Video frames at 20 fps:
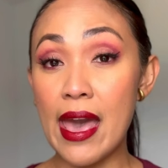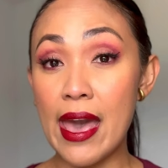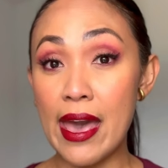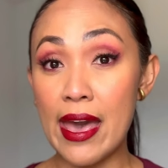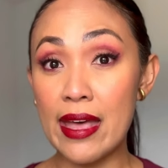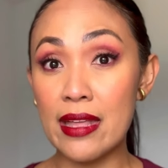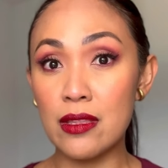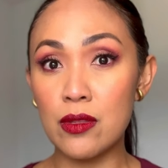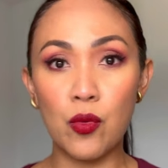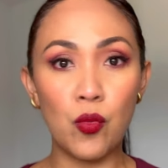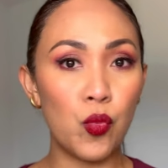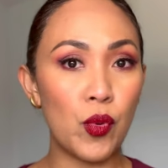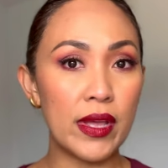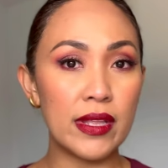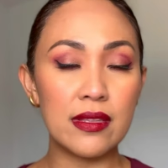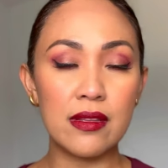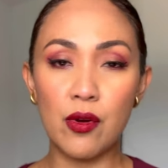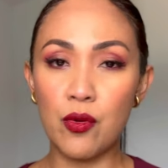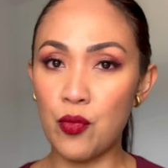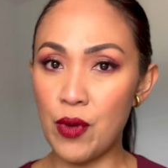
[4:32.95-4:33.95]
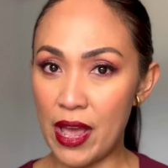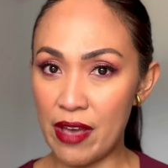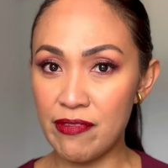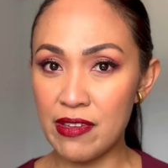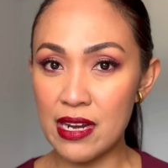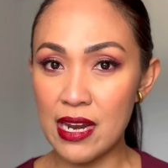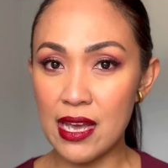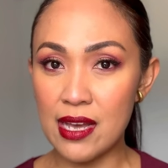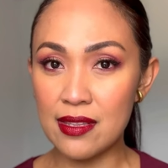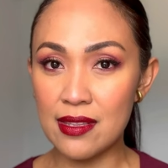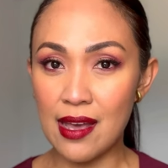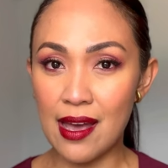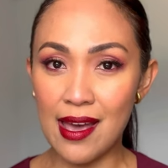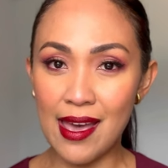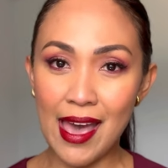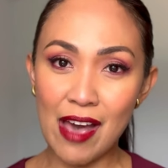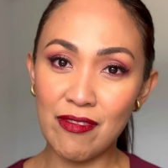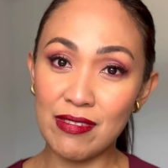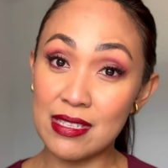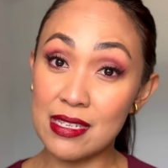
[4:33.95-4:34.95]
and with Rafinad, I
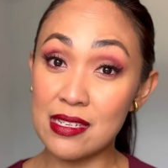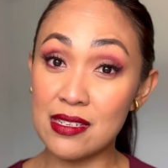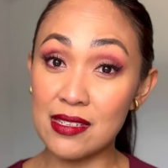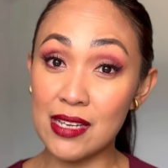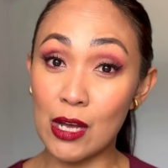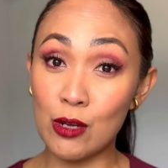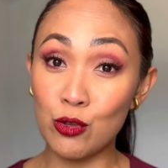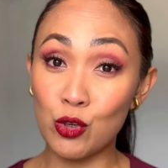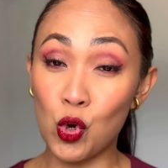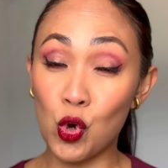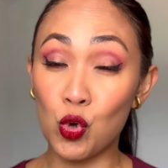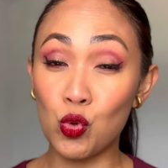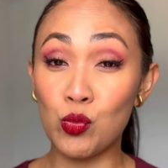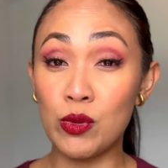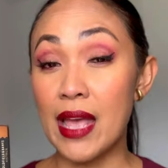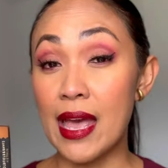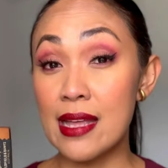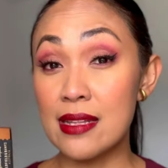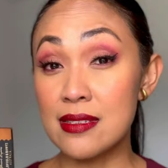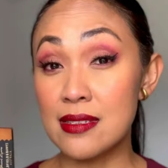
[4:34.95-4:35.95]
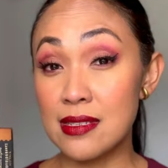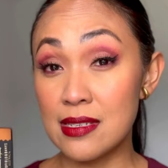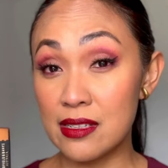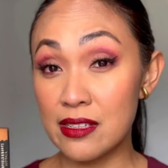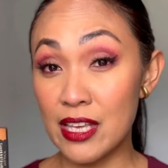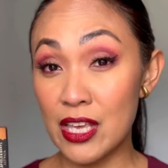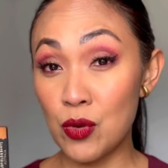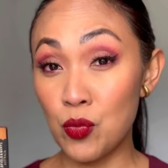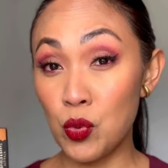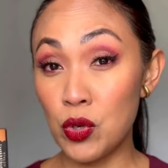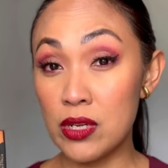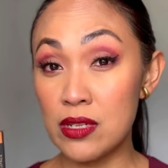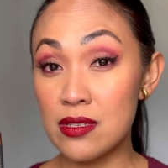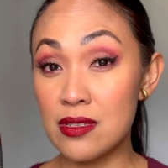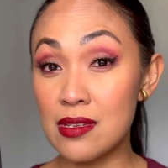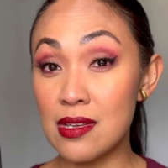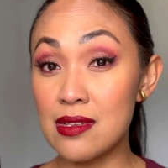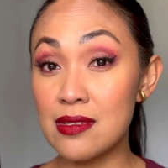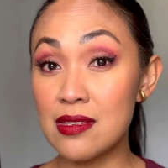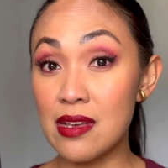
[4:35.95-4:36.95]
have a discount code, and Silky
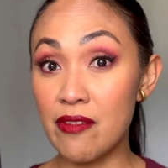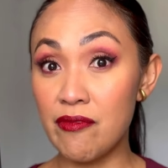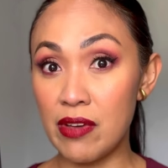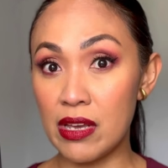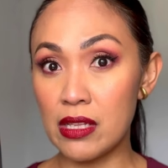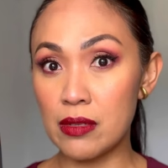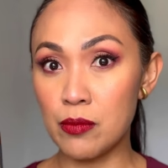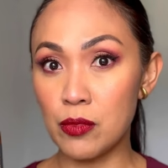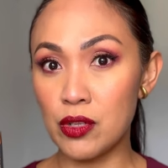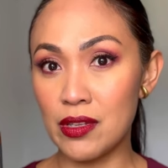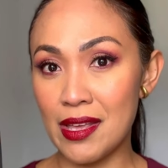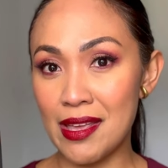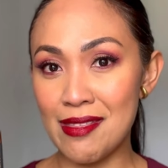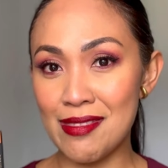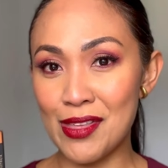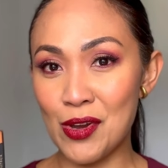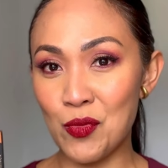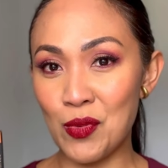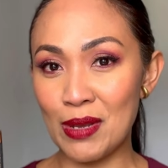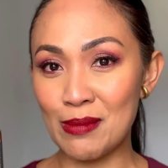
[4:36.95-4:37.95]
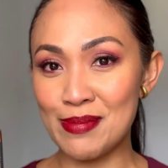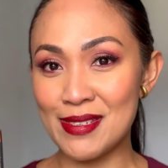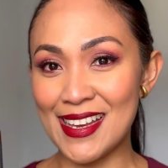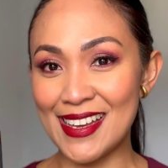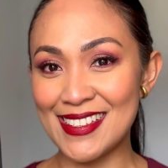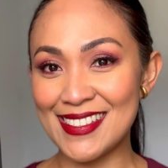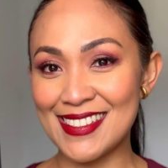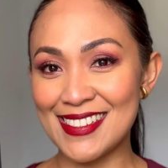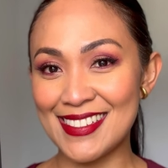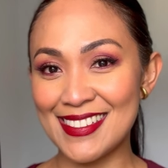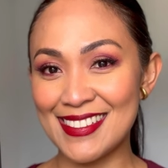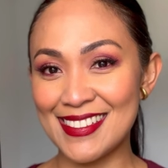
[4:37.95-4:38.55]
Woods is available in their website.